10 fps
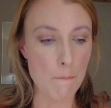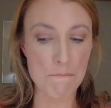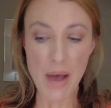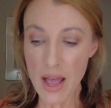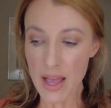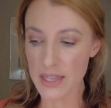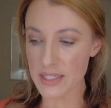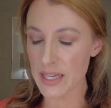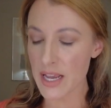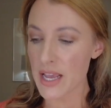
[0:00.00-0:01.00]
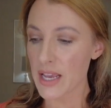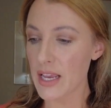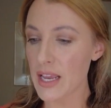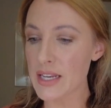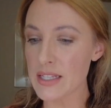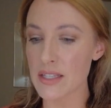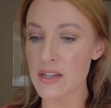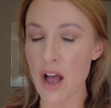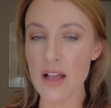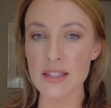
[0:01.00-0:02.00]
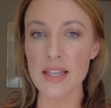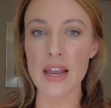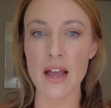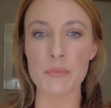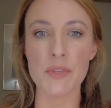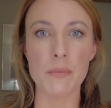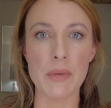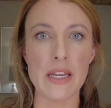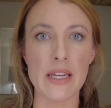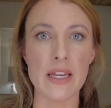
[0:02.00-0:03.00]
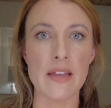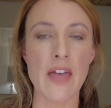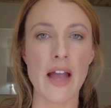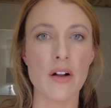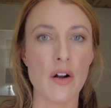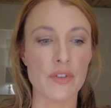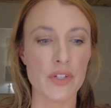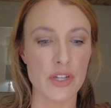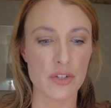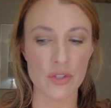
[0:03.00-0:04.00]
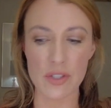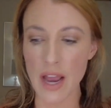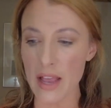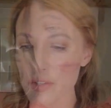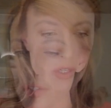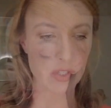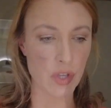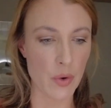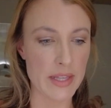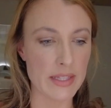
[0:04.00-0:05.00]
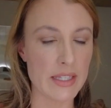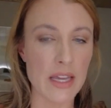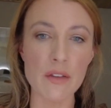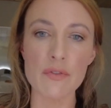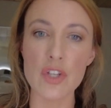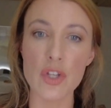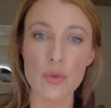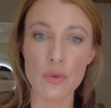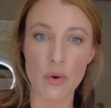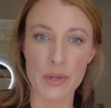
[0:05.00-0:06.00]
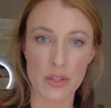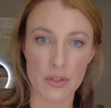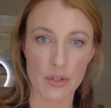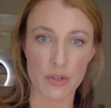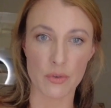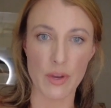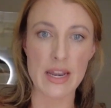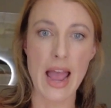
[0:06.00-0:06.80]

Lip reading: But it is not set up to be that conversational style. So instead of you going through and